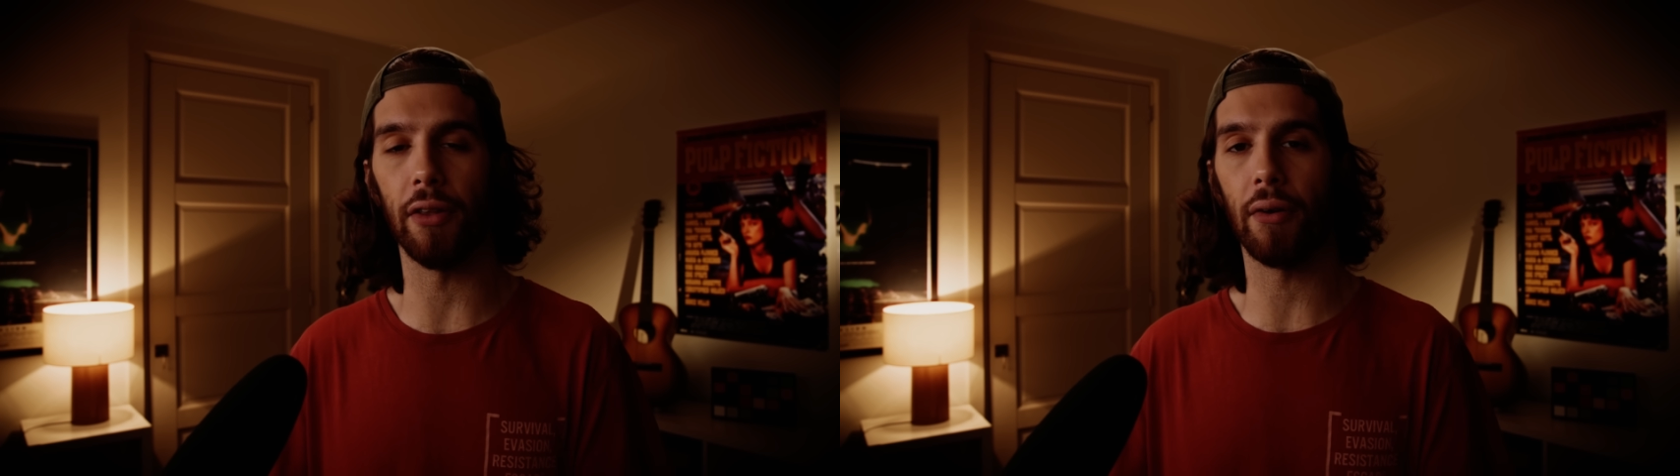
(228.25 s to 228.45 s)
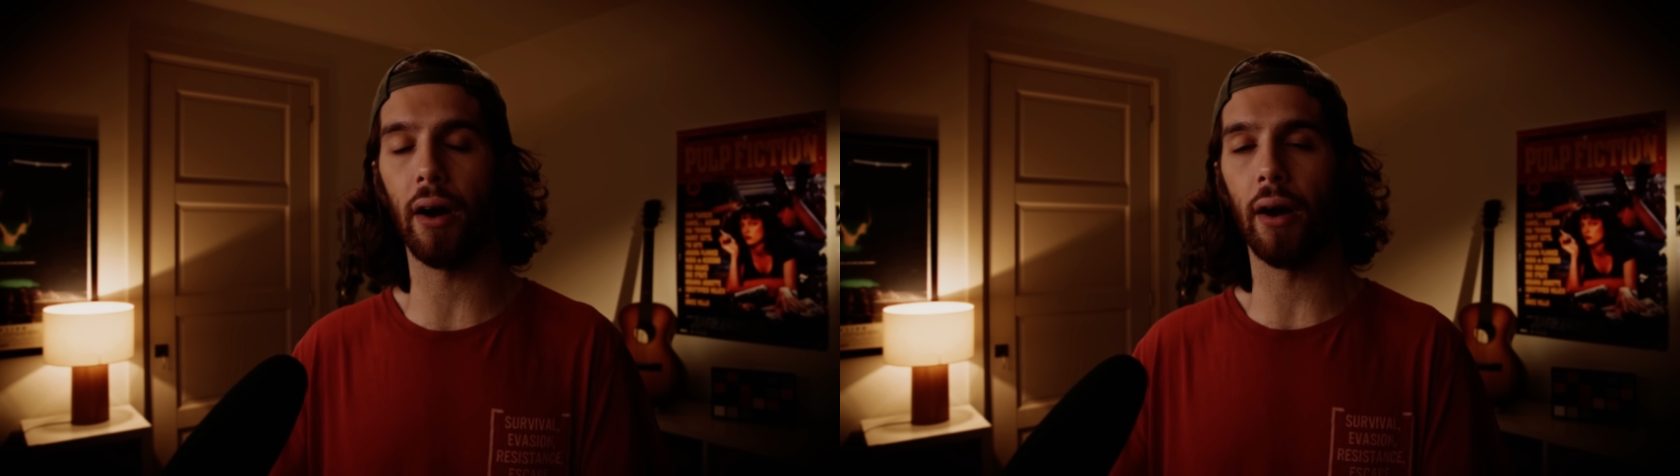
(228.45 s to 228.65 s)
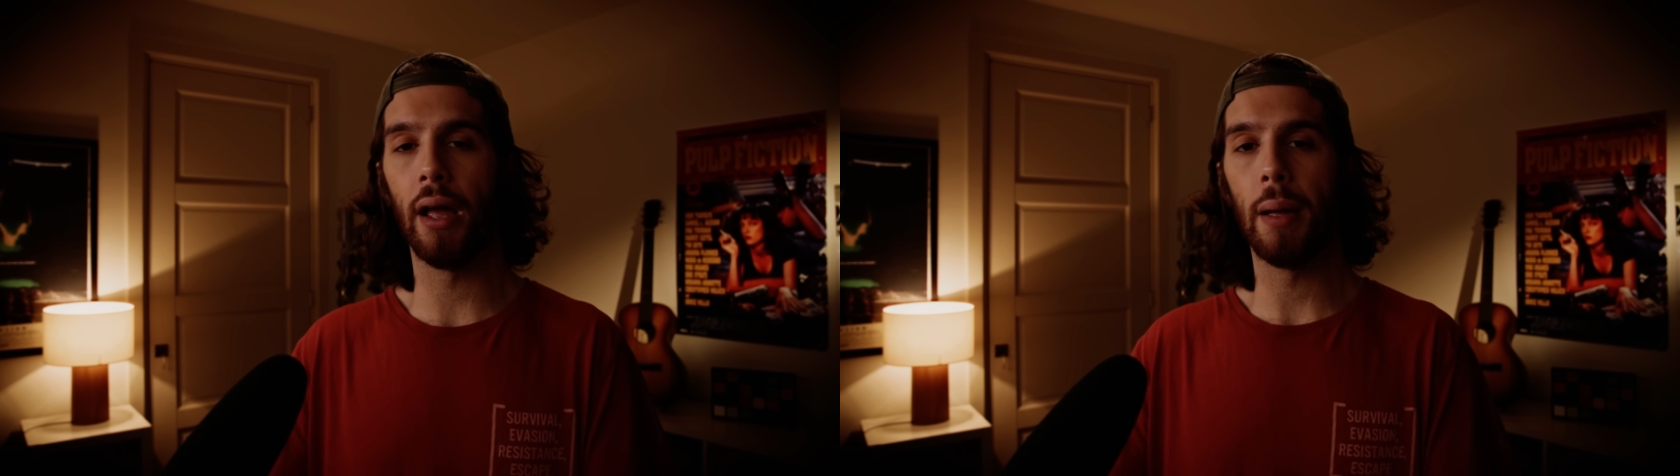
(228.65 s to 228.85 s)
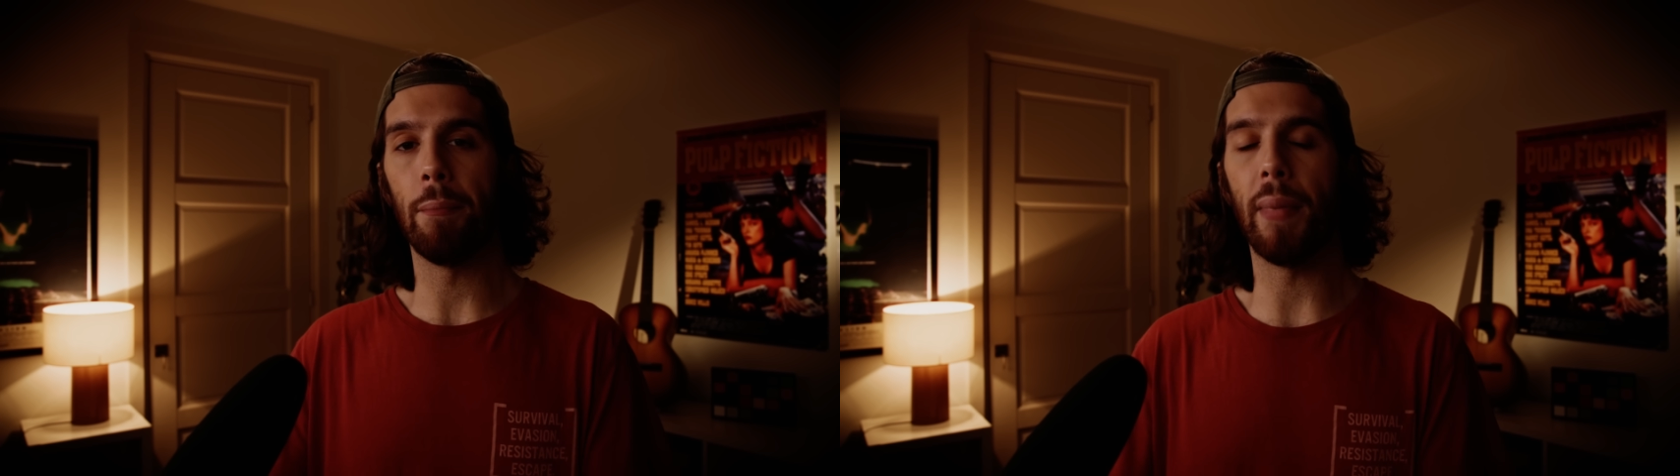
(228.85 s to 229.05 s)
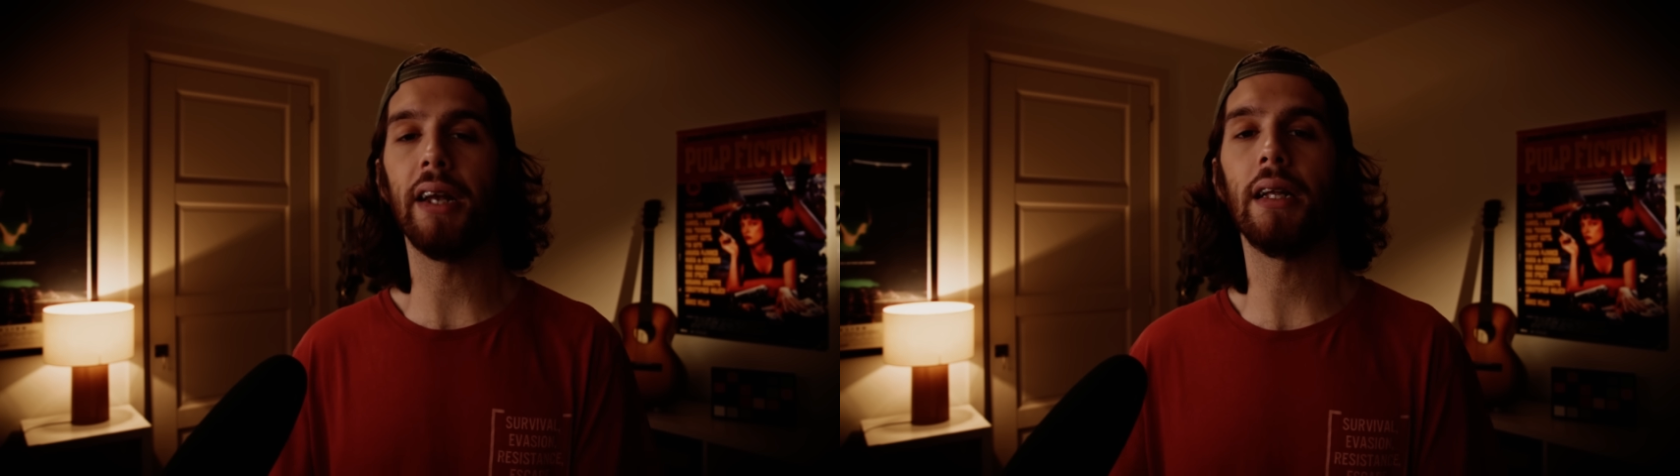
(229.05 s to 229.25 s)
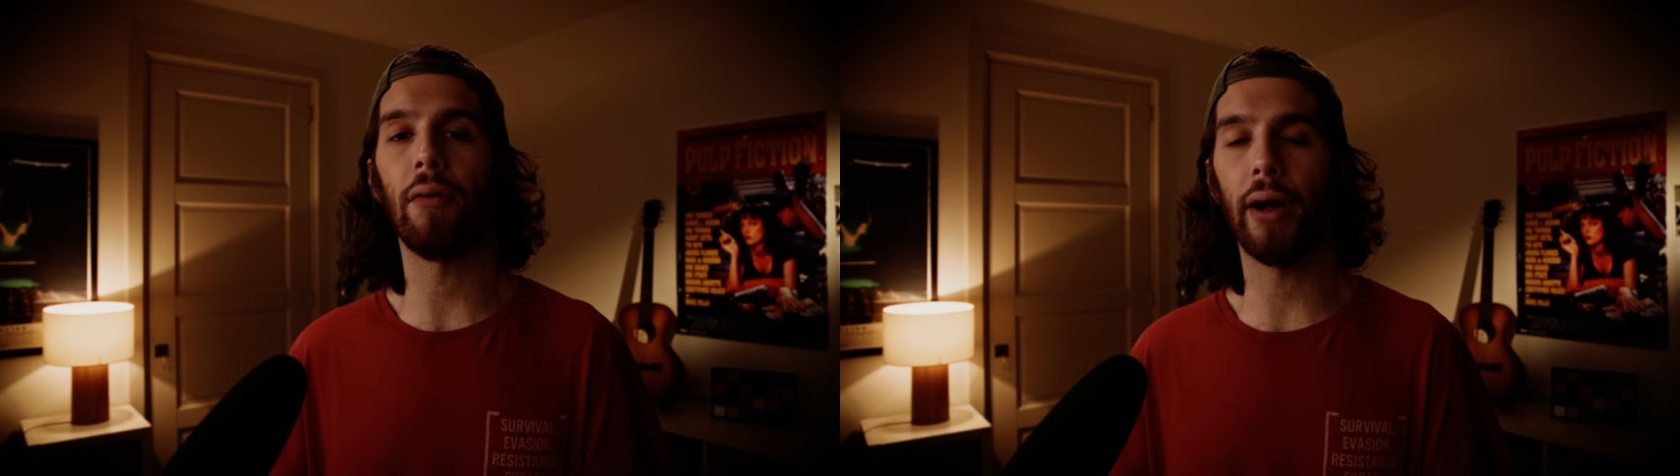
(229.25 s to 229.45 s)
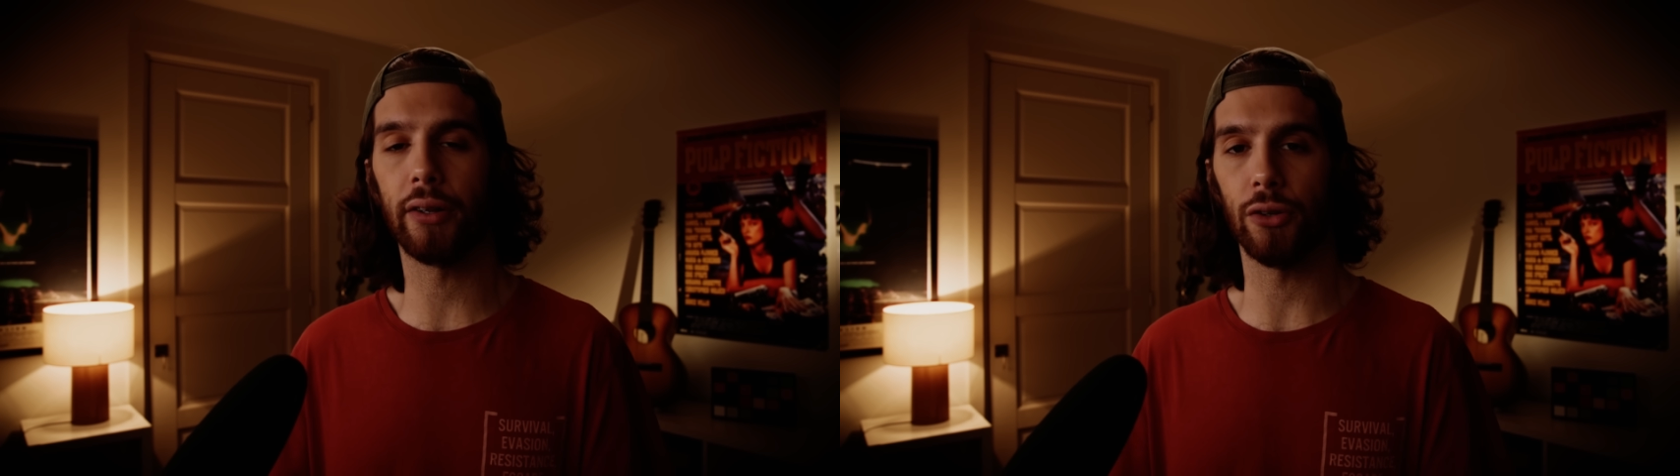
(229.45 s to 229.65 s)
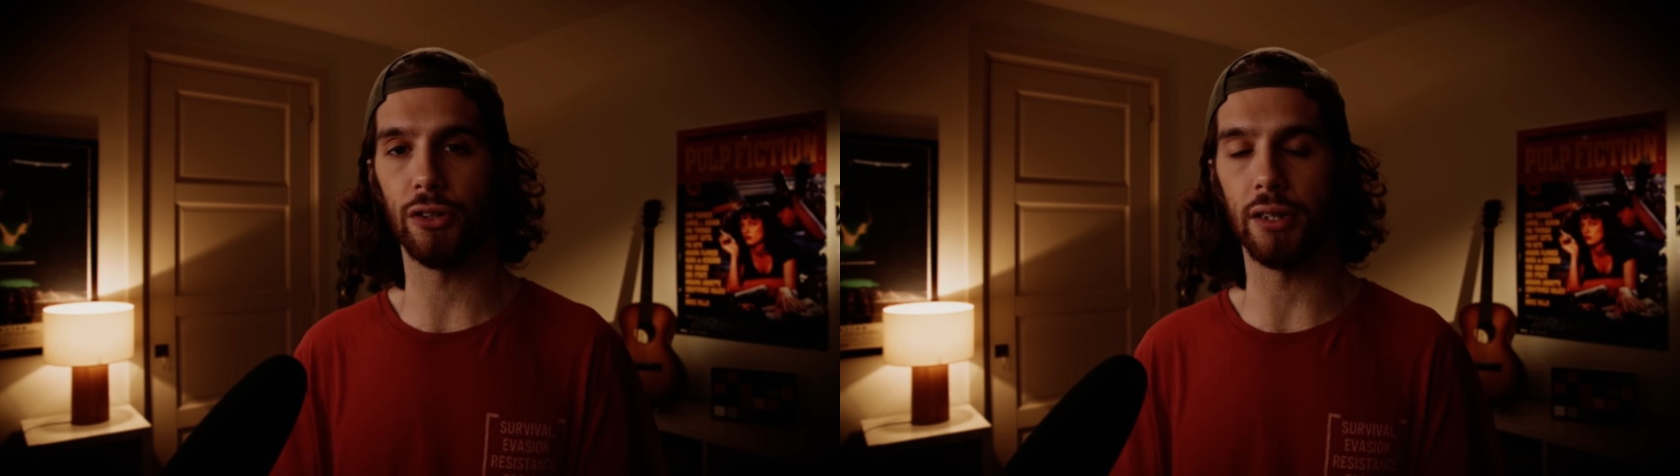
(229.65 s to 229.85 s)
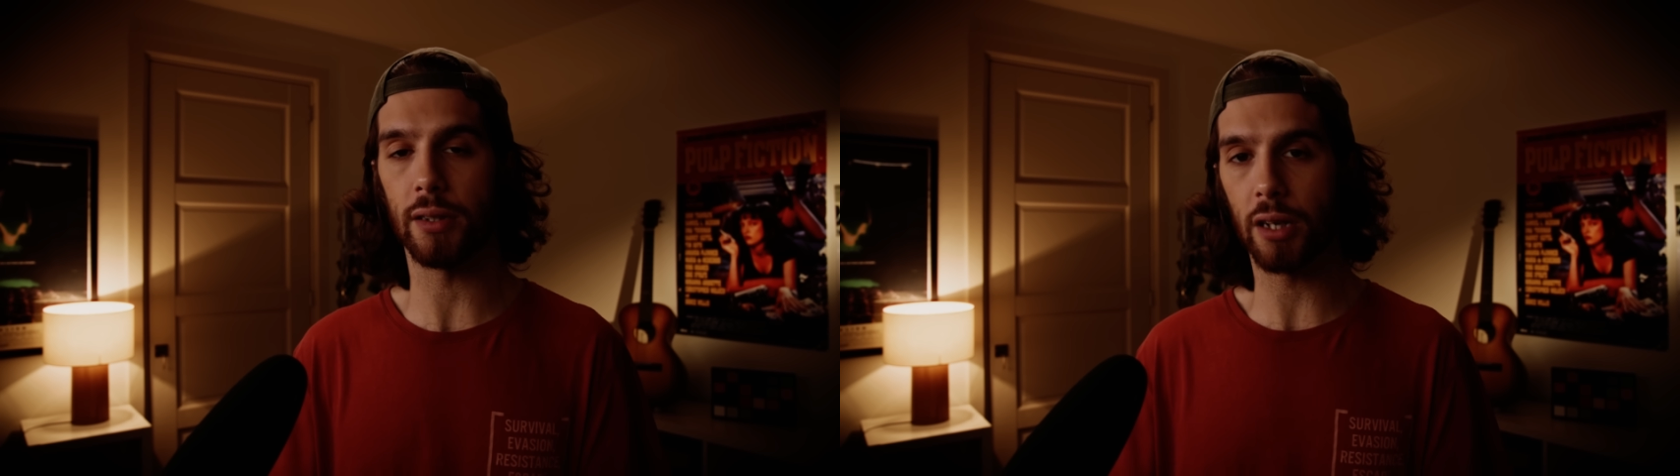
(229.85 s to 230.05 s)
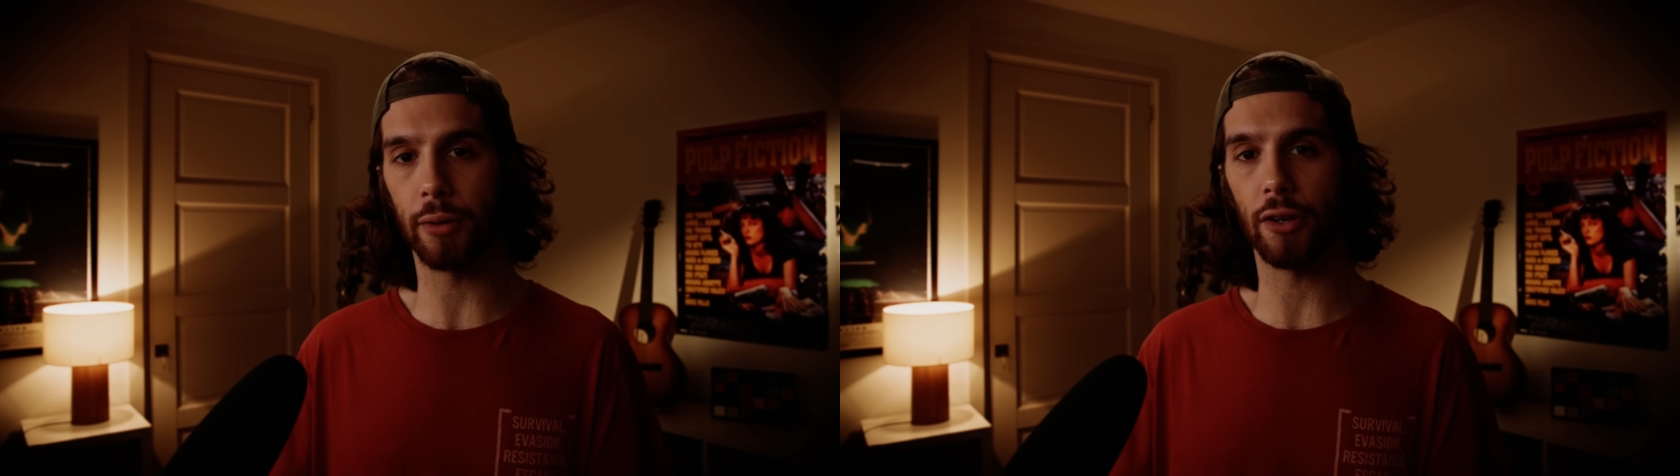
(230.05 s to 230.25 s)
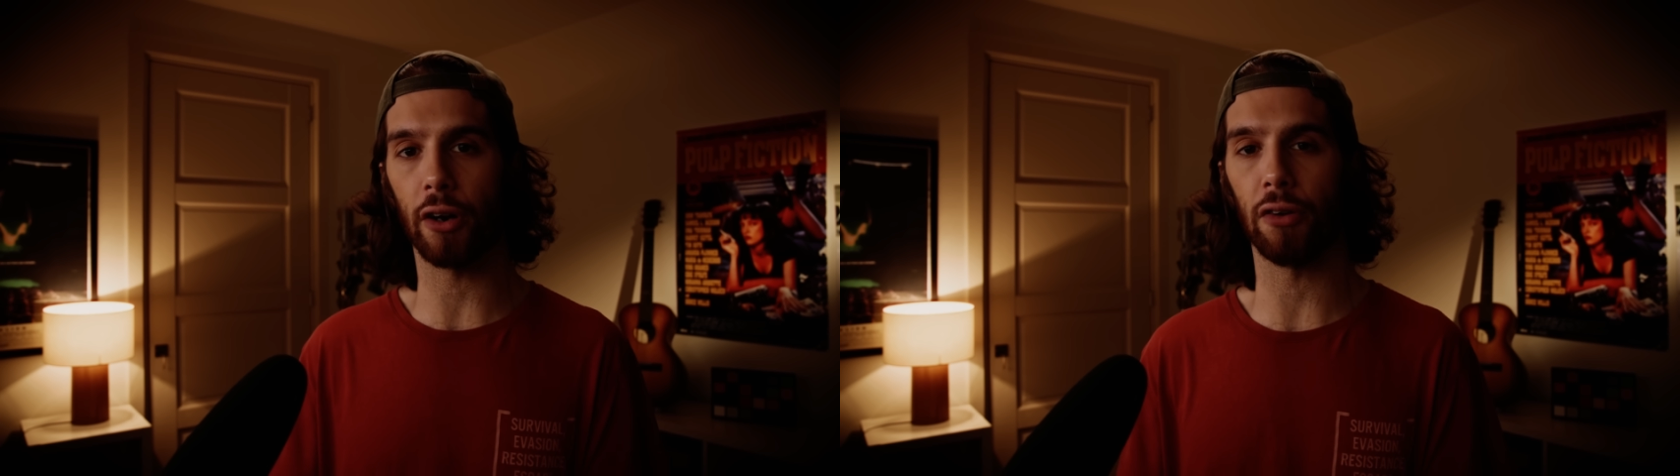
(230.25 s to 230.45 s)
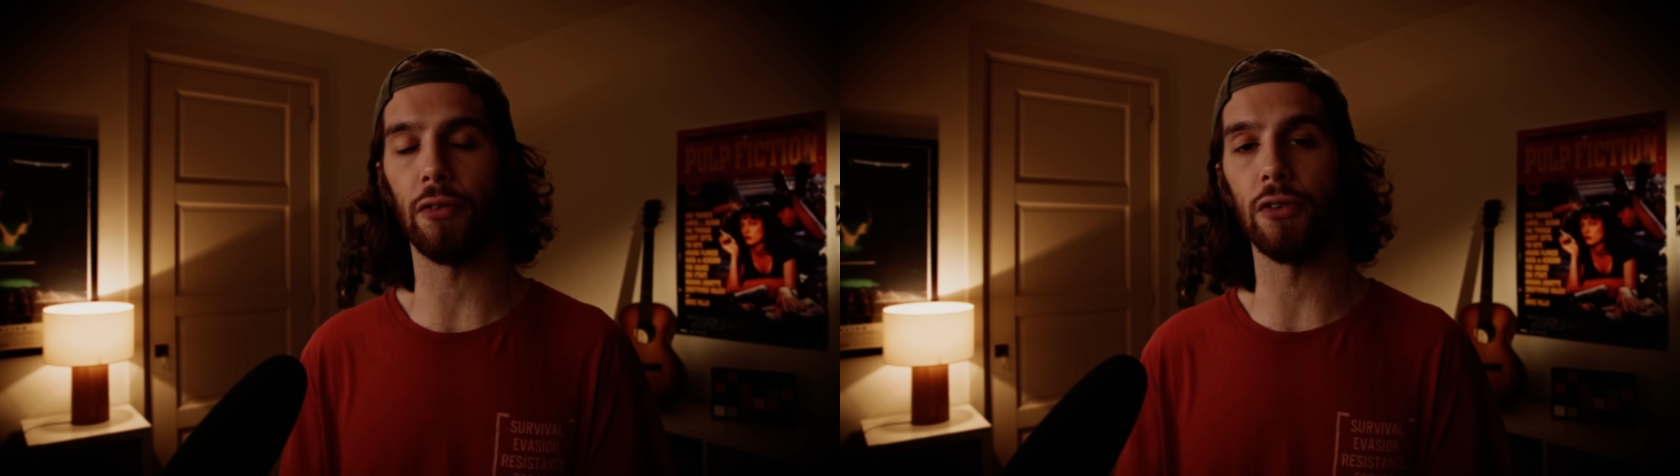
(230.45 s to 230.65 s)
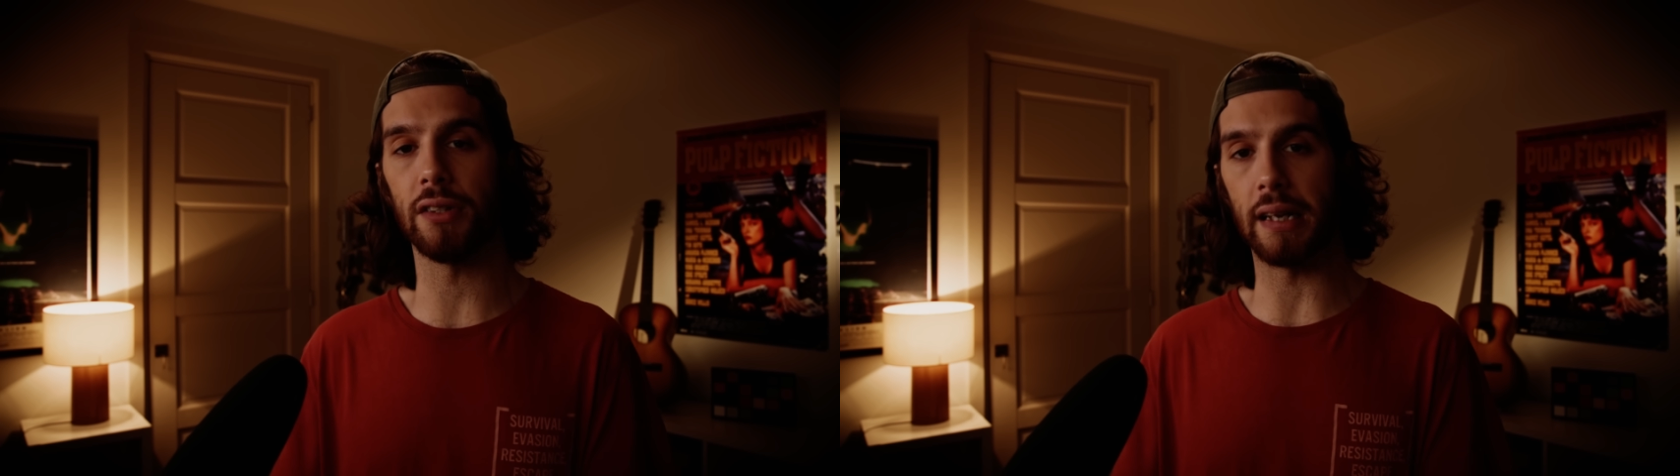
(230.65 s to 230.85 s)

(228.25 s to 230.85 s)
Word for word: There are many directors and cinematographers